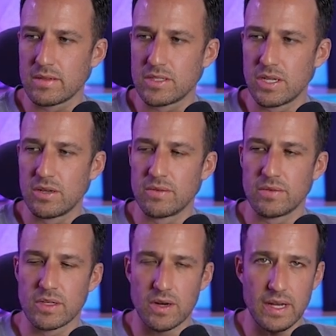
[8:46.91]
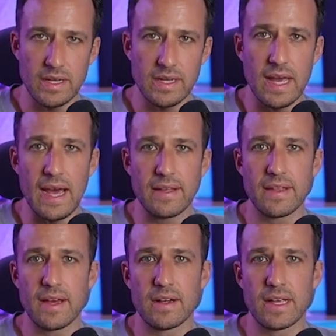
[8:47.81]
So go ahead and add
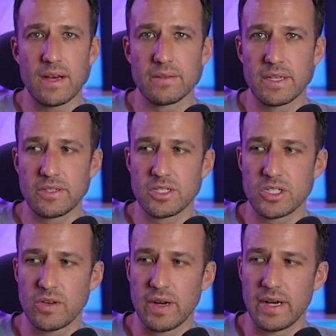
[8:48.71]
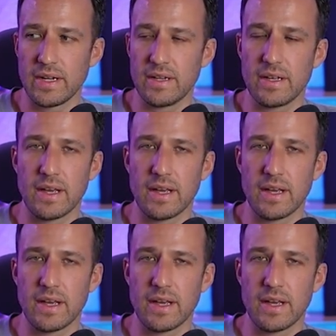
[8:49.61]
that account that you just created.